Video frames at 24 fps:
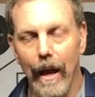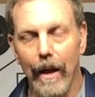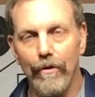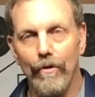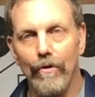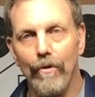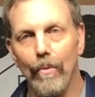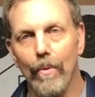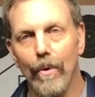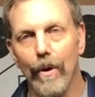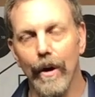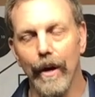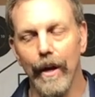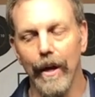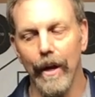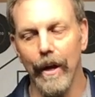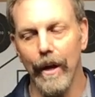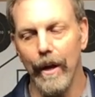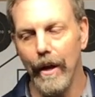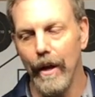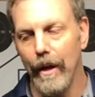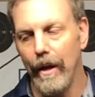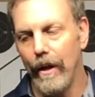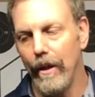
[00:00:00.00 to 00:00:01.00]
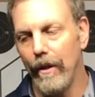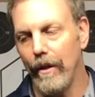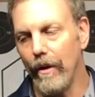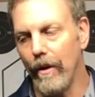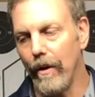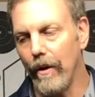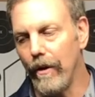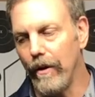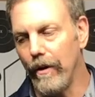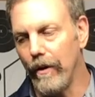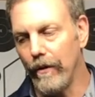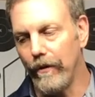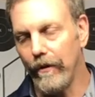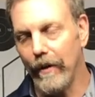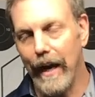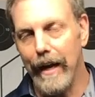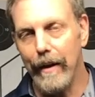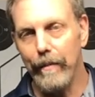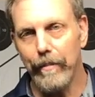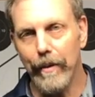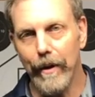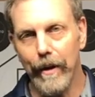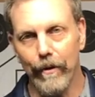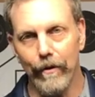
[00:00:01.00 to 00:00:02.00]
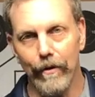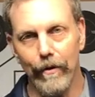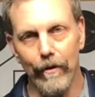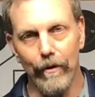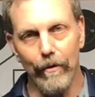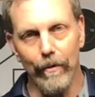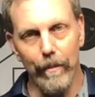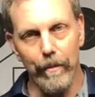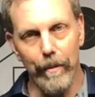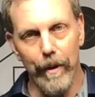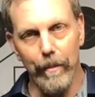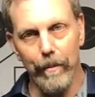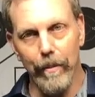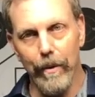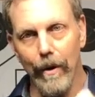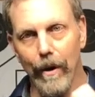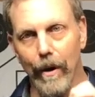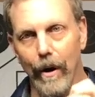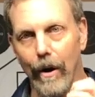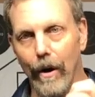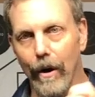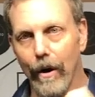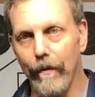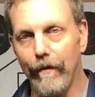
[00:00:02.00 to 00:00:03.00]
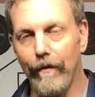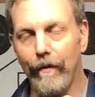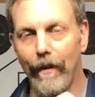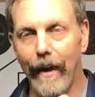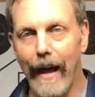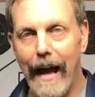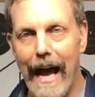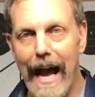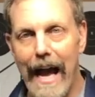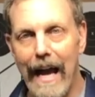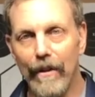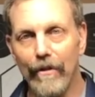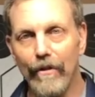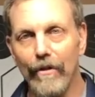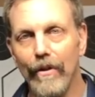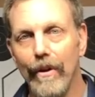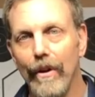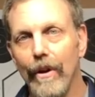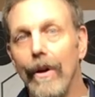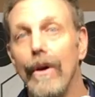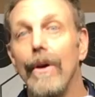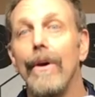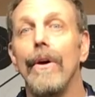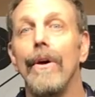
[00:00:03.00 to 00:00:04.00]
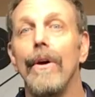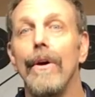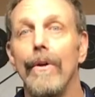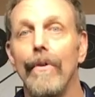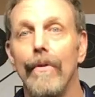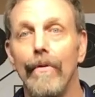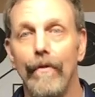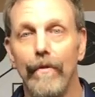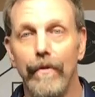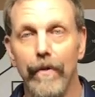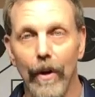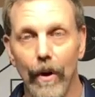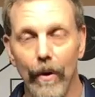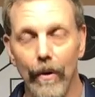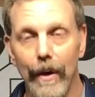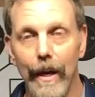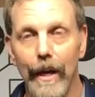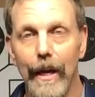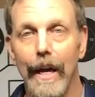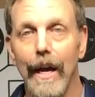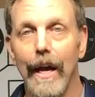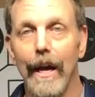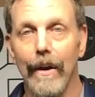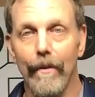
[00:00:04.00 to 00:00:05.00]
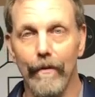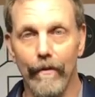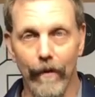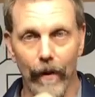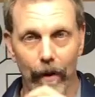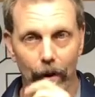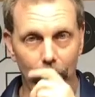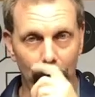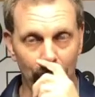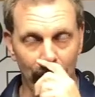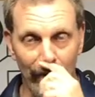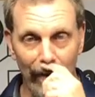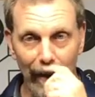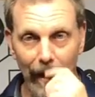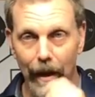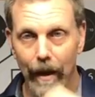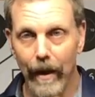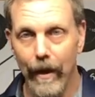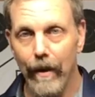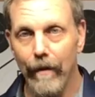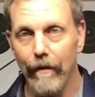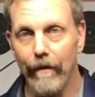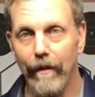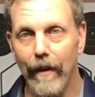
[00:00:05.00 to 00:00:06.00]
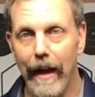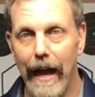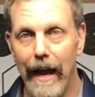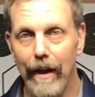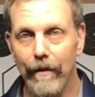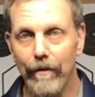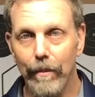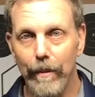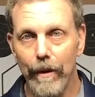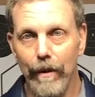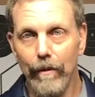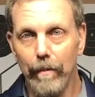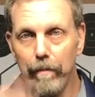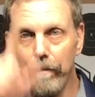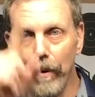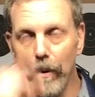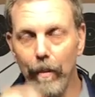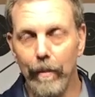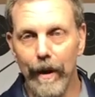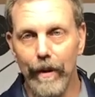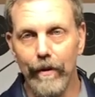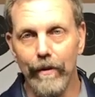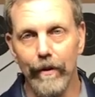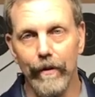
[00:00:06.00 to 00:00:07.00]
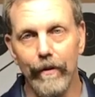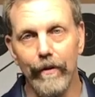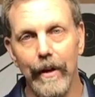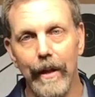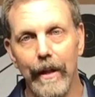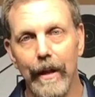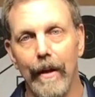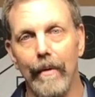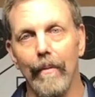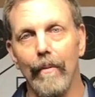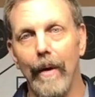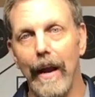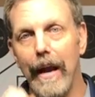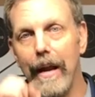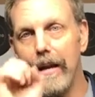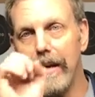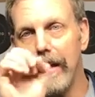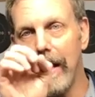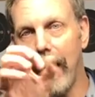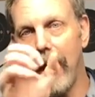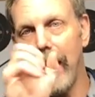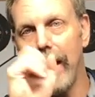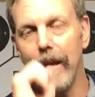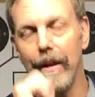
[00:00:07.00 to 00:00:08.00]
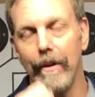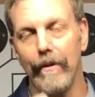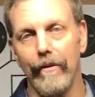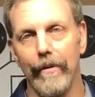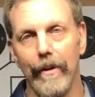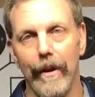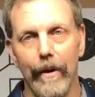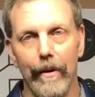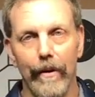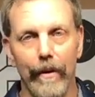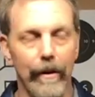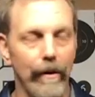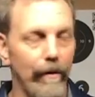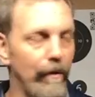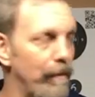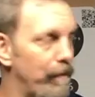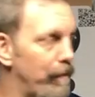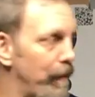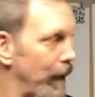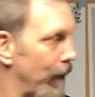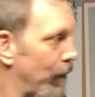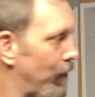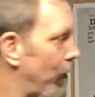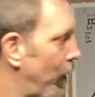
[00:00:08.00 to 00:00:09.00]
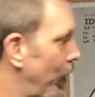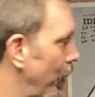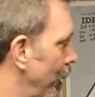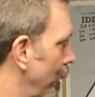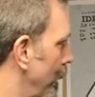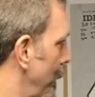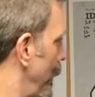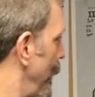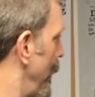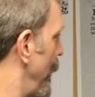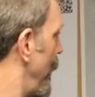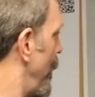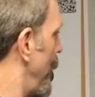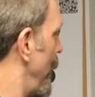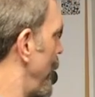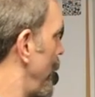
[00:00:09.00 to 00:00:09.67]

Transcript: as you work it. There, the sight pictures, remember, are flash, floating, and focused. Flash means, boom, I just see that red dot in the center, and it's a big target,